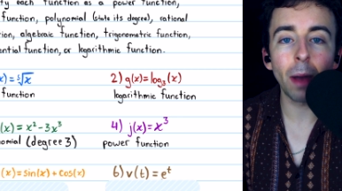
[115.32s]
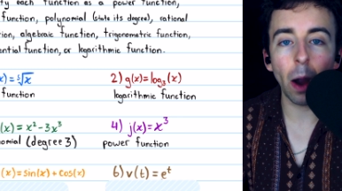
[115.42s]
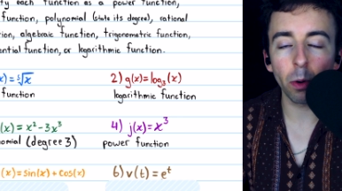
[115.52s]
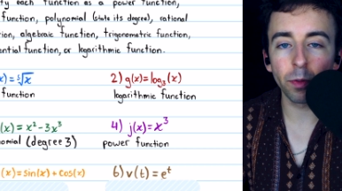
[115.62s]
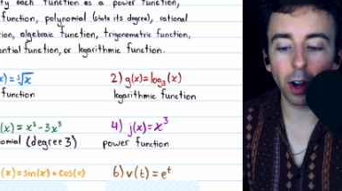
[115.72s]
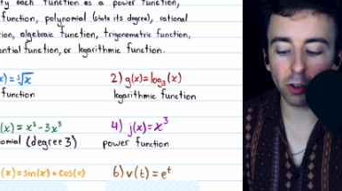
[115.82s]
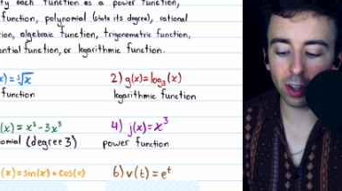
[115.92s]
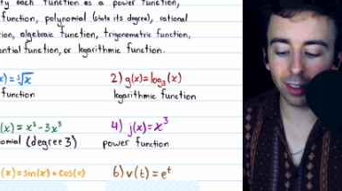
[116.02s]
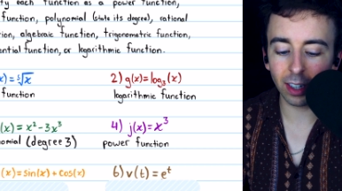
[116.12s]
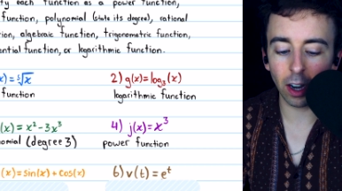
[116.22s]
Power
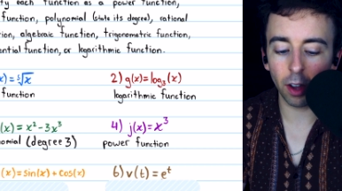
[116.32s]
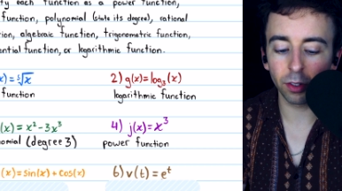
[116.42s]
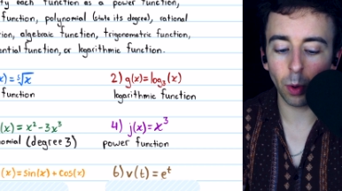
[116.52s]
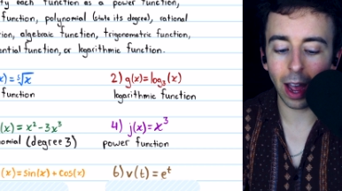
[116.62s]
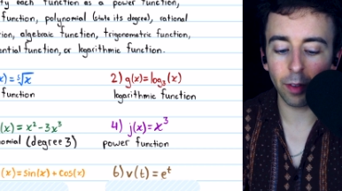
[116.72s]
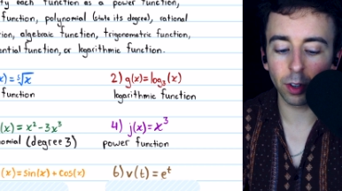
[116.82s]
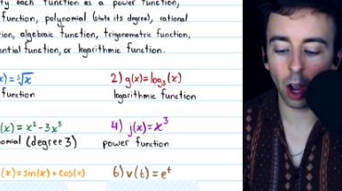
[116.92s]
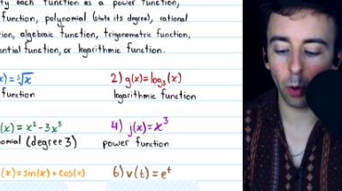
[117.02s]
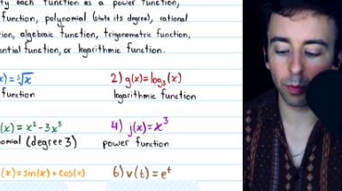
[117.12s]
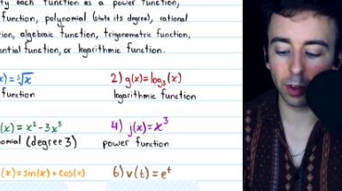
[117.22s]
functions can also have
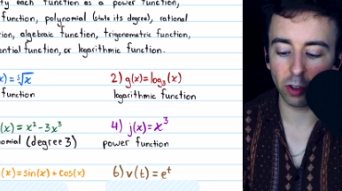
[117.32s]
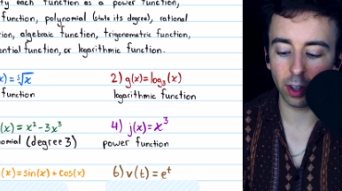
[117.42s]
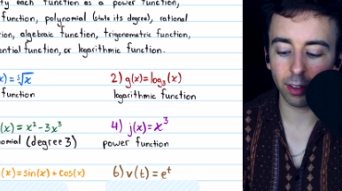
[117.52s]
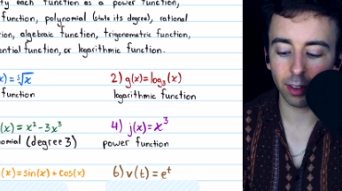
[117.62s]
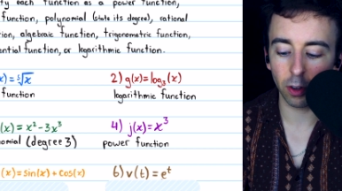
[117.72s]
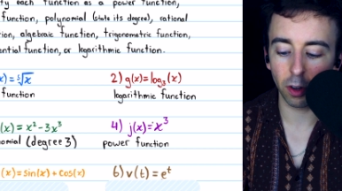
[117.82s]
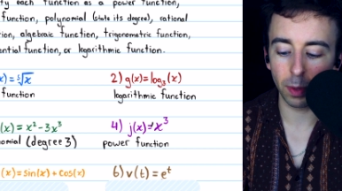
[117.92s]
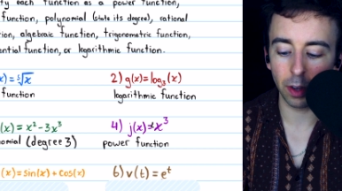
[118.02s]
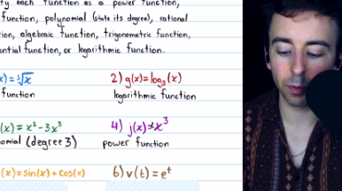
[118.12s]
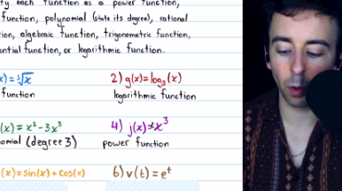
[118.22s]
coefficients. There
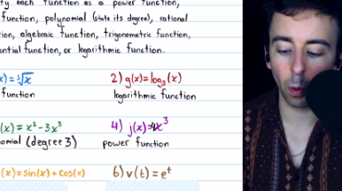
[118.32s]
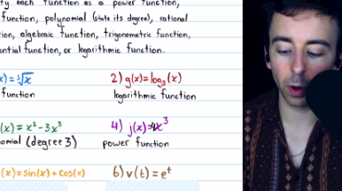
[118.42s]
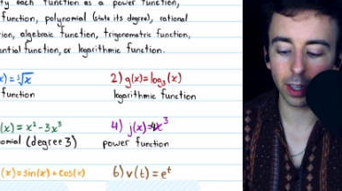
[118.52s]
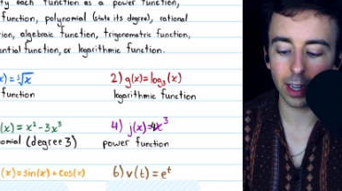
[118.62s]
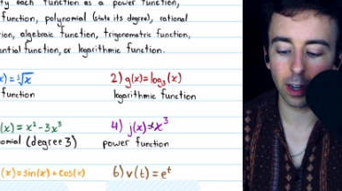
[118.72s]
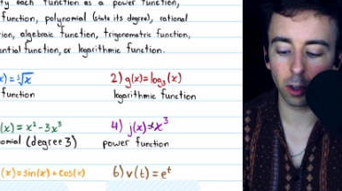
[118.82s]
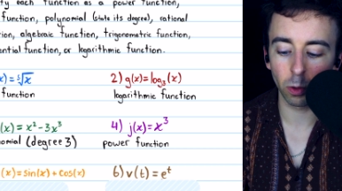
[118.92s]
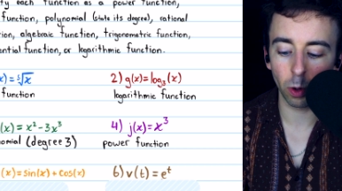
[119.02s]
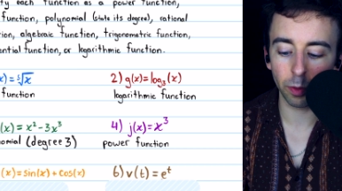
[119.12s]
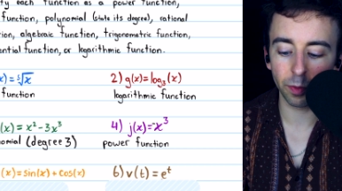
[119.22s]
could be a 4 here
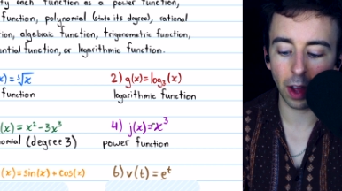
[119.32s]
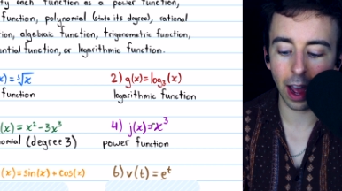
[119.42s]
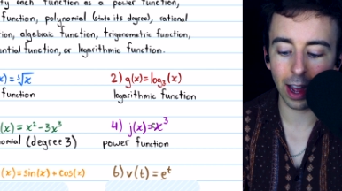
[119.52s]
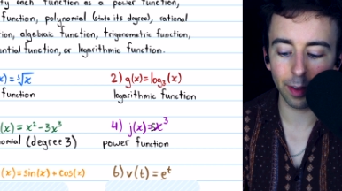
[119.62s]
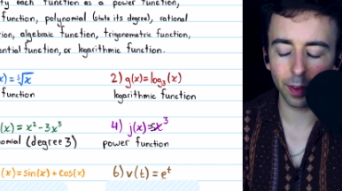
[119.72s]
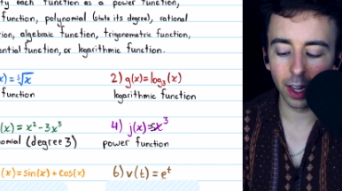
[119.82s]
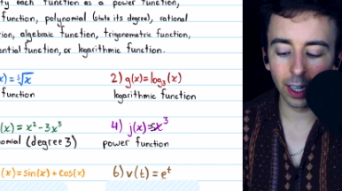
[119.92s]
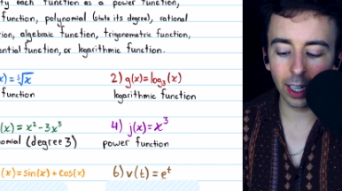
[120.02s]
or 5.